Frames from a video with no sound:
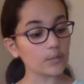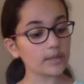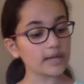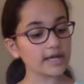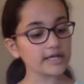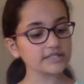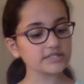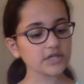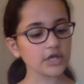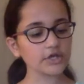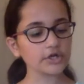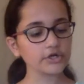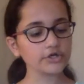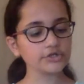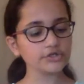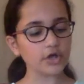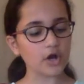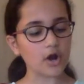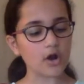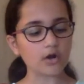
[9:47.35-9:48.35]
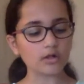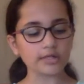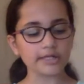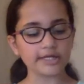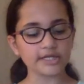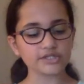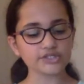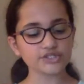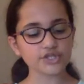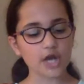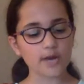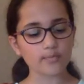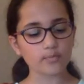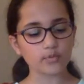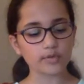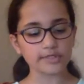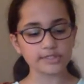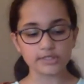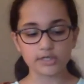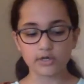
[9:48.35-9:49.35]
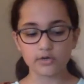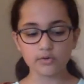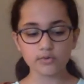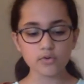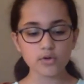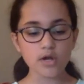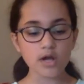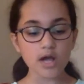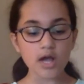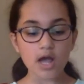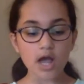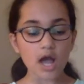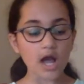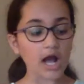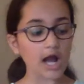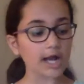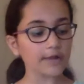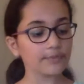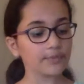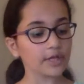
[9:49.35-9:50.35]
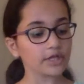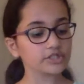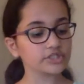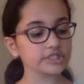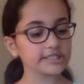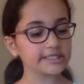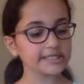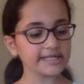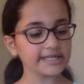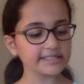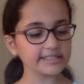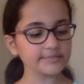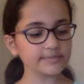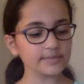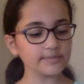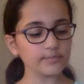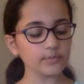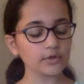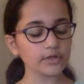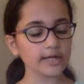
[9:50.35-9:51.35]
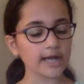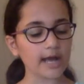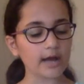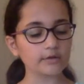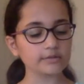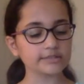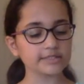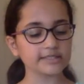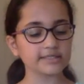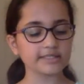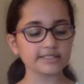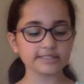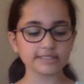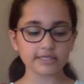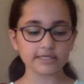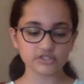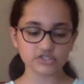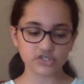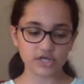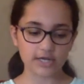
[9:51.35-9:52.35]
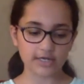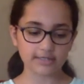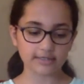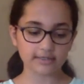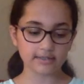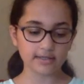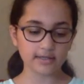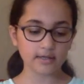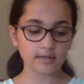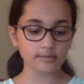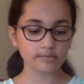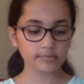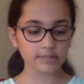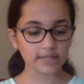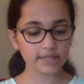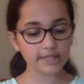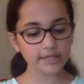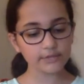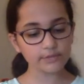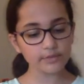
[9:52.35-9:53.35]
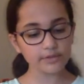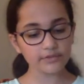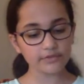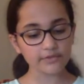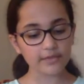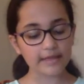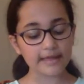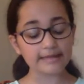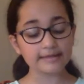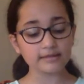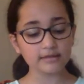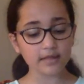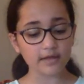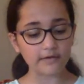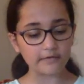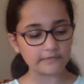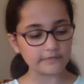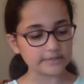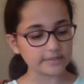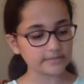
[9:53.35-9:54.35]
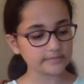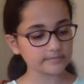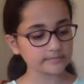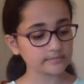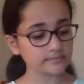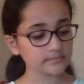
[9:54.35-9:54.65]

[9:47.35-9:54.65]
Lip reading: When I saw your doll in a shop window, I thought she needed to be put out in the sunshine, played with and loved.